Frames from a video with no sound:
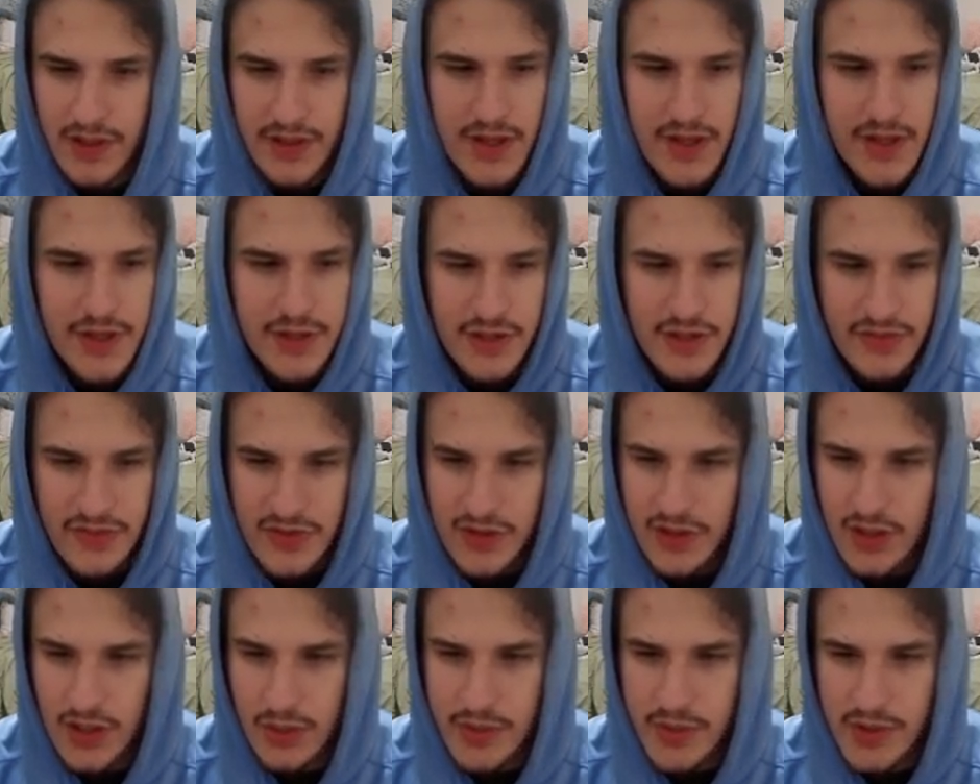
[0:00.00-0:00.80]
So
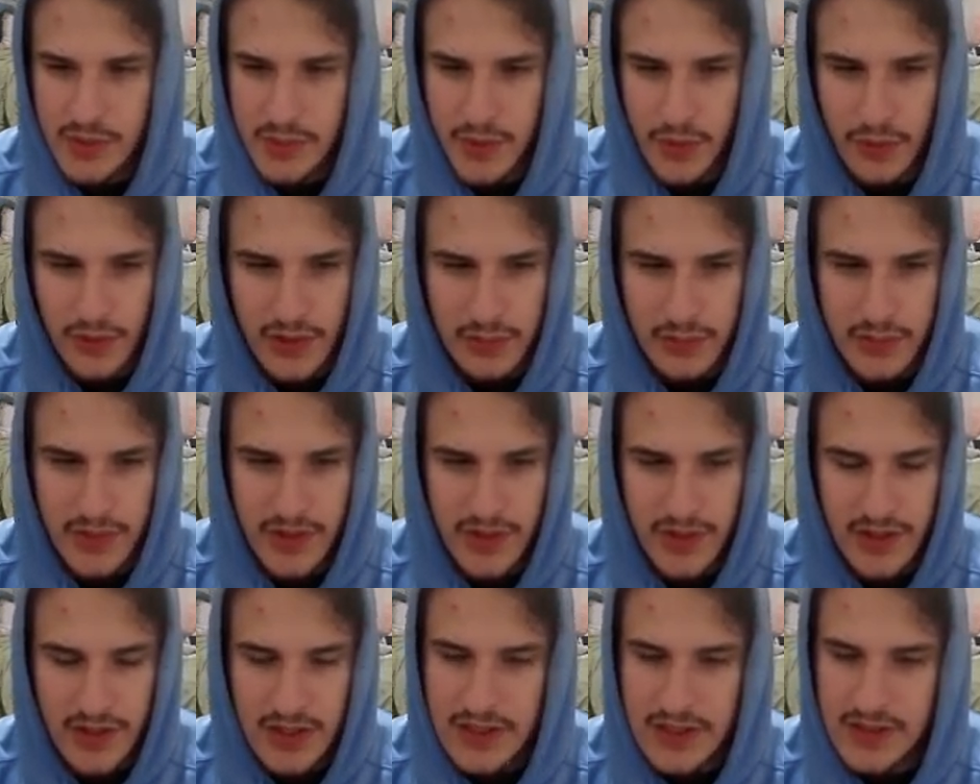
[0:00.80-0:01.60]
having garbage
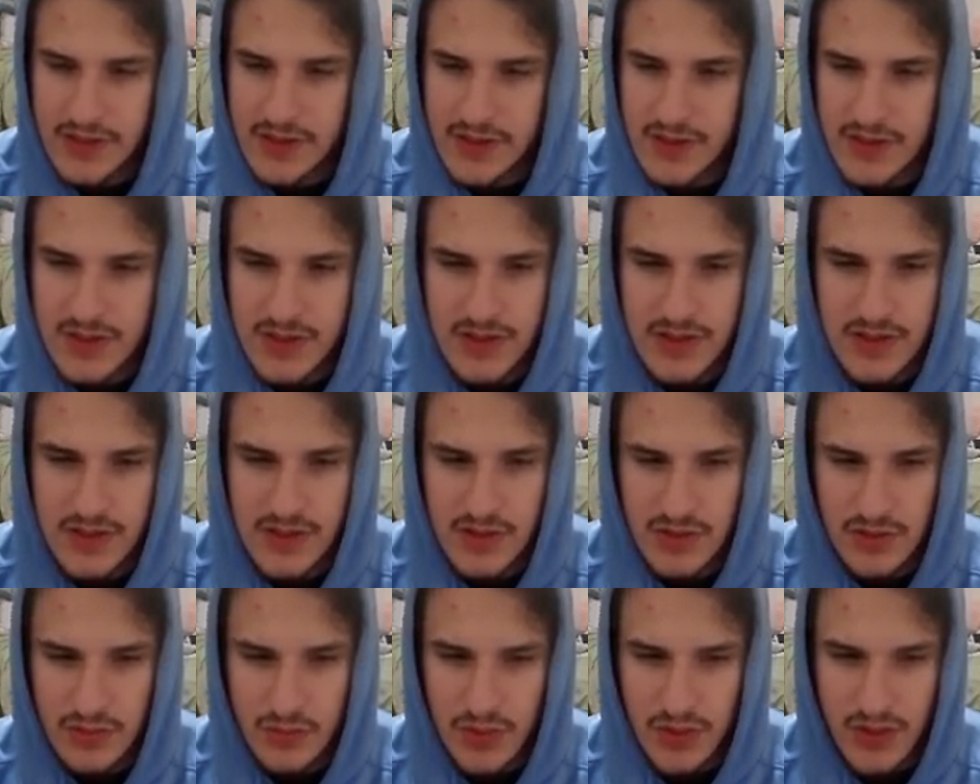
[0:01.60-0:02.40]
Pokemon is
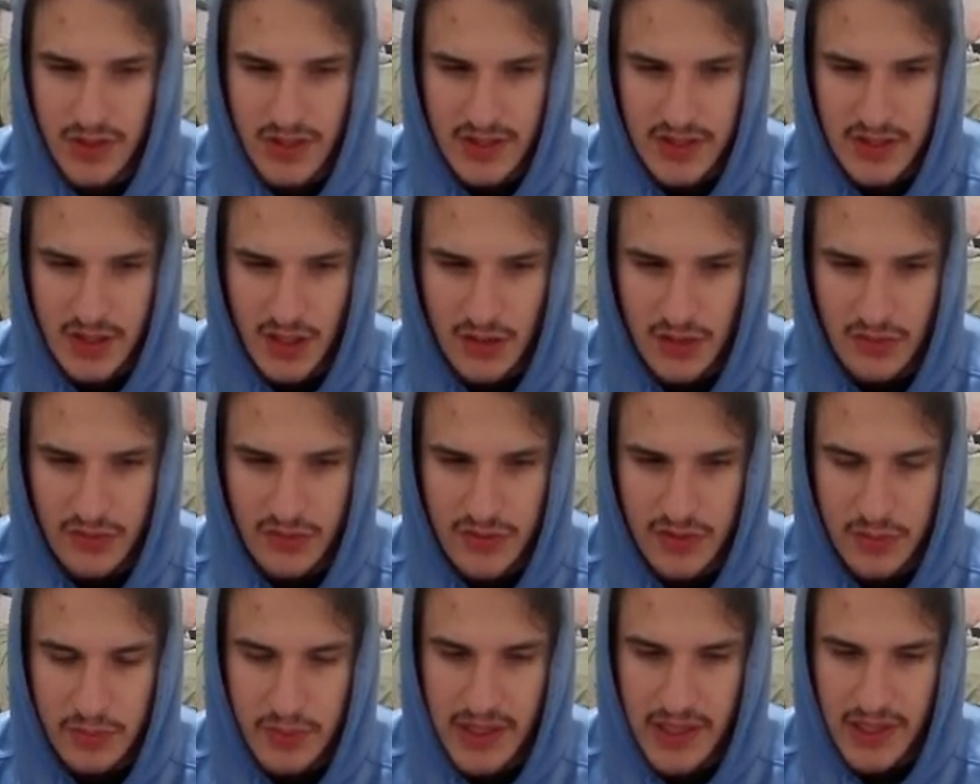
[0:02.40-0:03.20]
really tough
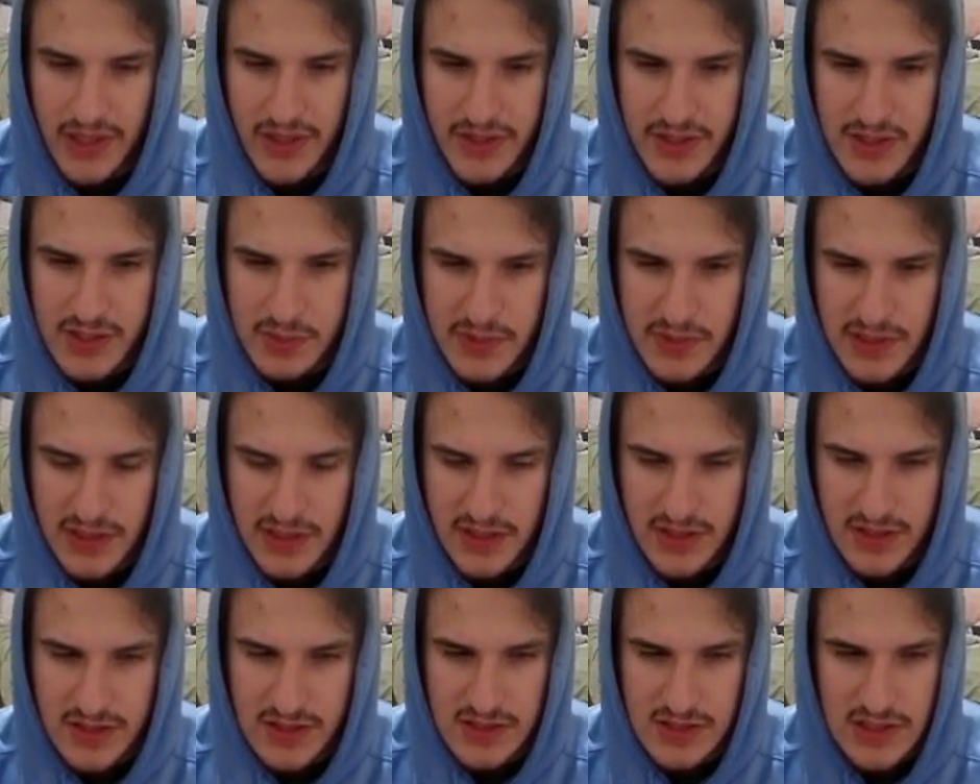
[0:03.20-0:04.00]
to balance
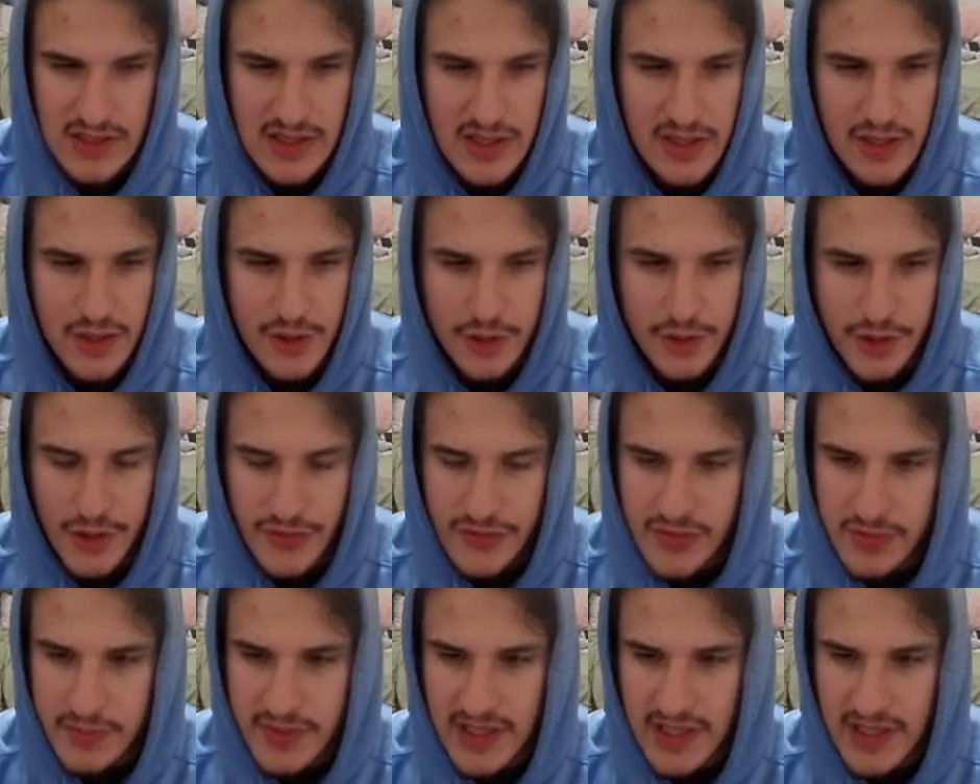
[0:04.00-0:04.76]
because you have to make